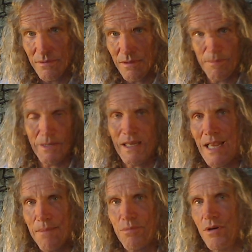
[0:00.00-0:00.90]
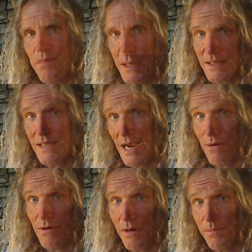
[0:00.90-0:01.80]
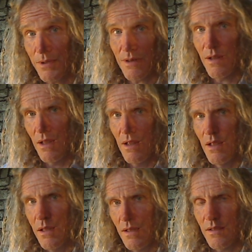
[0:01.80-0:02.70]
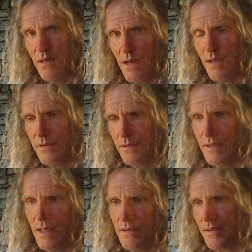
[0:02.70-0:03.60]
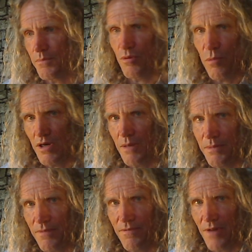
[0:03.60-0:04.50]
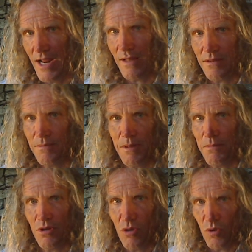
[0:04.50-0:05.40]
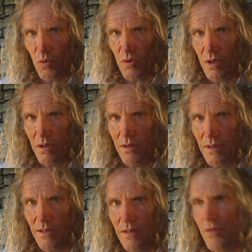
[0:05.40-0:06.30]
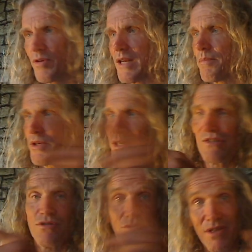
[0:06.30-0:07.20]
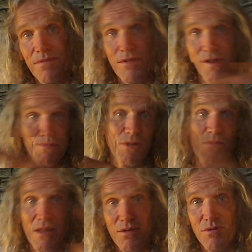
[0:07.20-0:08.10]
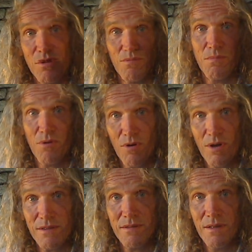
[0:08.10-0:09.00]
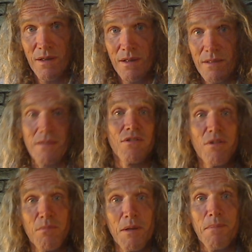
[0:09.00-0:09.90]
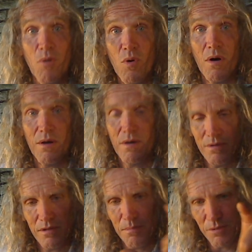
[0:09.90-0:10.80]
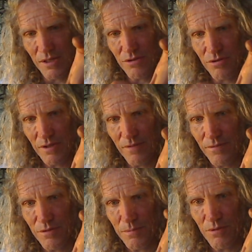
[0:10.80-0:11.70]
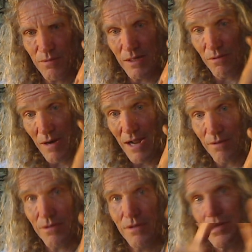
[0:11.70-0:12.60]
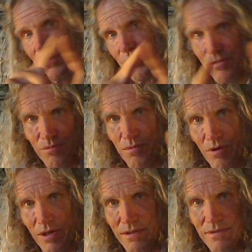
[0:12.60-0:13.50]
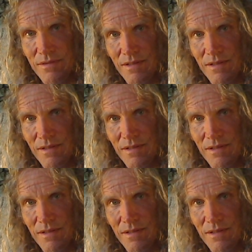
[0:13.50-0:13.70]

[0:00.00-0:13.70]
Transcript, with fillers: I mean, I can't put a big tower up in the United States and then put one up in France, a big balloon, and create a potential difference between those 2 points that's going to be more than the potential difference between ground and those 2 points.